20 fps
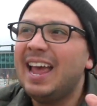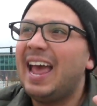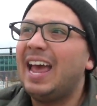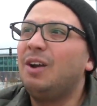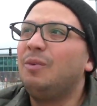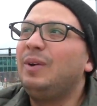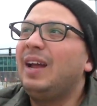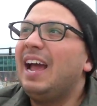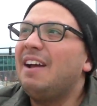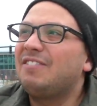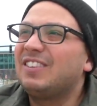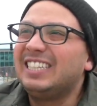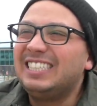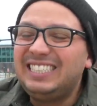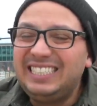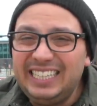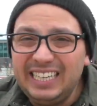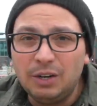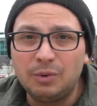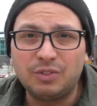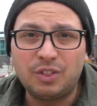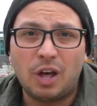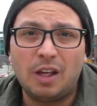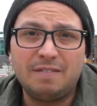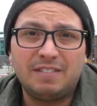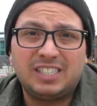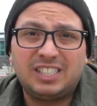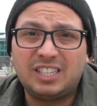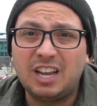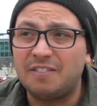and we have to deal with all
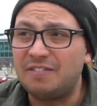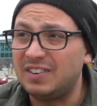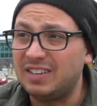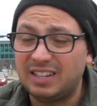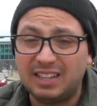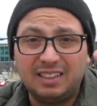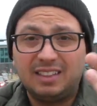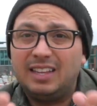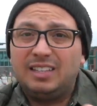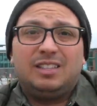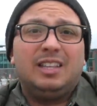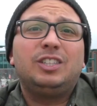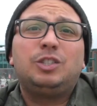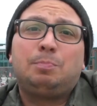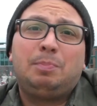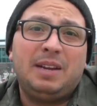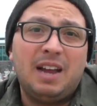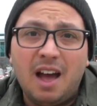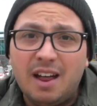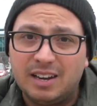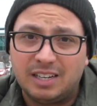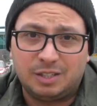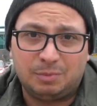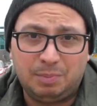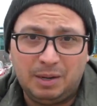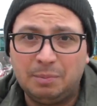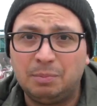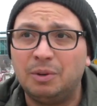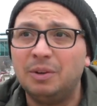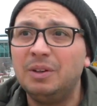this stuff, and let's be honest,
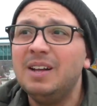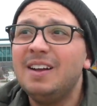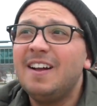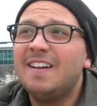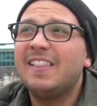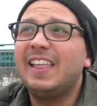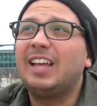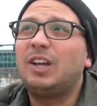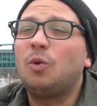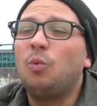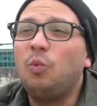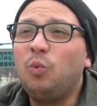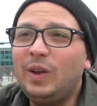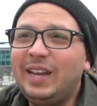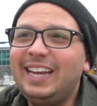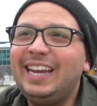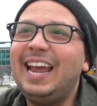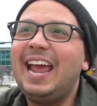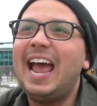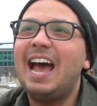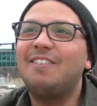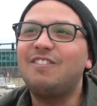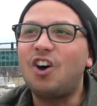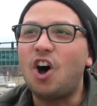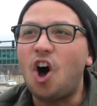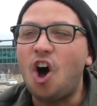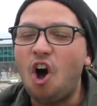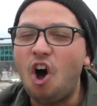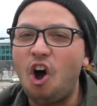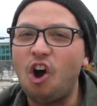people, like, we have a
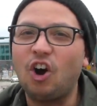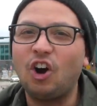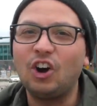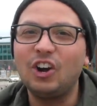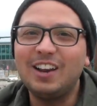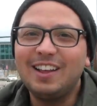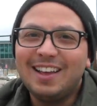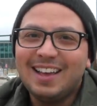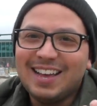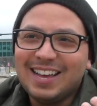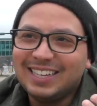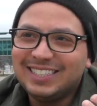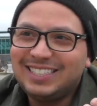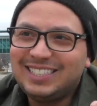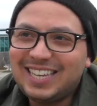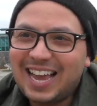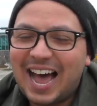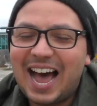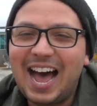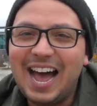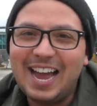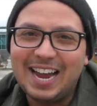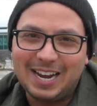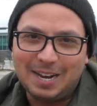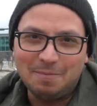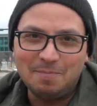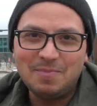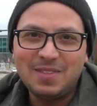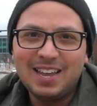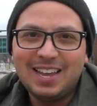hard
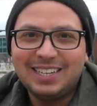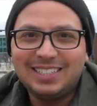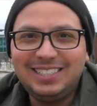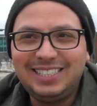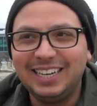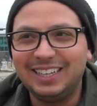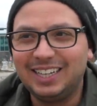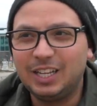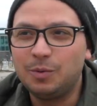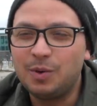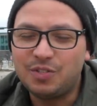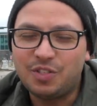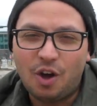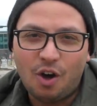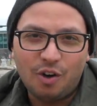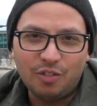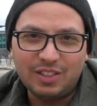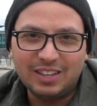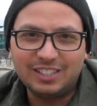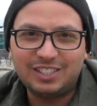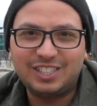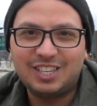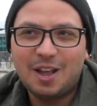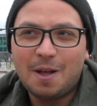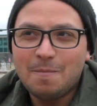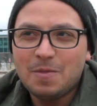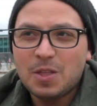time dealing with all this